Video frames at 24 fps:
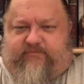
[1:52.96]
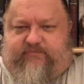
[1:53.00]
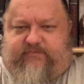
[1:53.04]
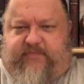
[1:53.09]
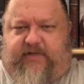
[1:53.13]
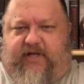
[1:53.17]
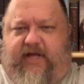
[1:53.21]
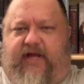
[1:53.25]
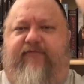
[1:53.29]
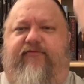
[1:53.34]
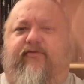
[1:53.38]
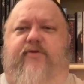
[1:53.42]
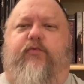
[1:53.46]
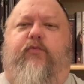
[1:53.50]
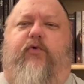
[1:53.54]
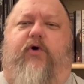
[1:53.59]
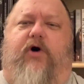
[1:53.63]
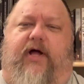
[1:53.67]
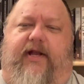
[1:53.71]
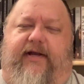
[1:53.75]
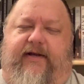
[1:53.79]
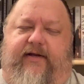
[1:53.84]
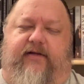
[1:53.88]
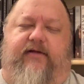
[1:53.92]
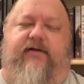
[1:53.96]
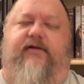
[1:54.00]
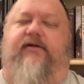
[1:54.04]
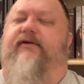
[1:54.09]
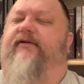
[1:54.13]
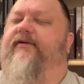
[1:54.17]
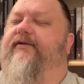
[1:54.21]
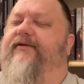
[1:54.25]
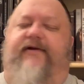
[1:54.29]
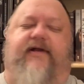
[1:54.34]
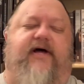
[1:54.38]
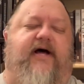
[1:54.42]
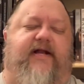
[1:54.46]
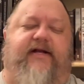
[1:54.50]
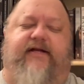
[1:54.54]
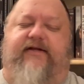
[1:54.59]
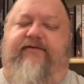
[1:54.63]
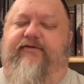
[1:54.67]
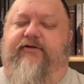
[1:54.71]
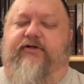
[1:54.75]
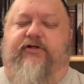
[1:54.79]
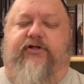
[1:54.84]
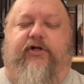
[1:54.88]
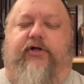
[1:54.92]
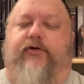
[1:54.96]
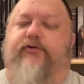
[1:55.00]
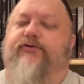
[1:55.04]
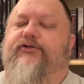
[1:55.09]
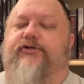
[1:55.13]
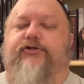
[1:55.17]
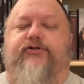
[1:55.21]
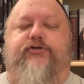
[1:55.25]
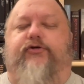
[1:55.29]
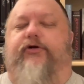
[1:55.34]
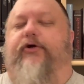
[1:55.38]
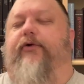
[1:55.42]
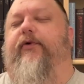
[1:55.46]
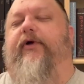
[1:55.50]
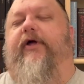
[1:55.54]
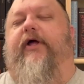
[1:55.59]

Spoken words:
Everyone. Not even close to true.